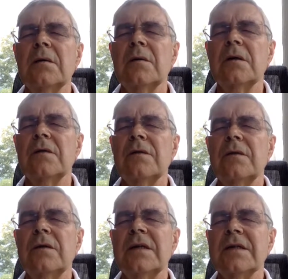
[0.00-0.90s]
If
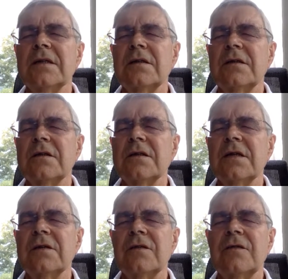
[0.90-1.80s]
you listen to your
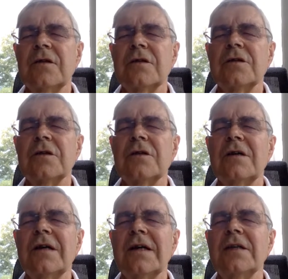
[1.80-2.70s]
sense of touch in your
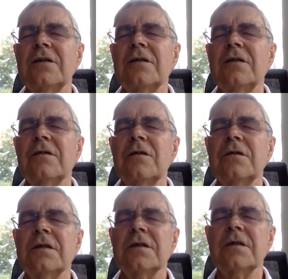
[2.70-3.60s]
head, you can
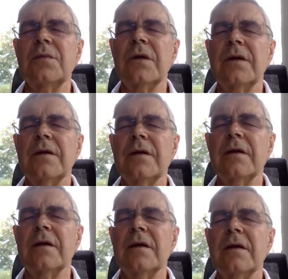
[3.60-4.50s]
notice the breath
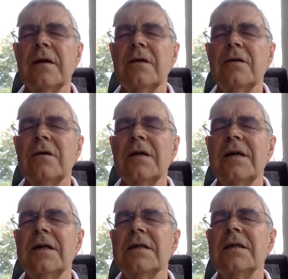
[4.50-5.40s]
in your
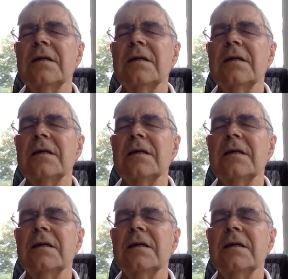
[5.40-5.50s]
head.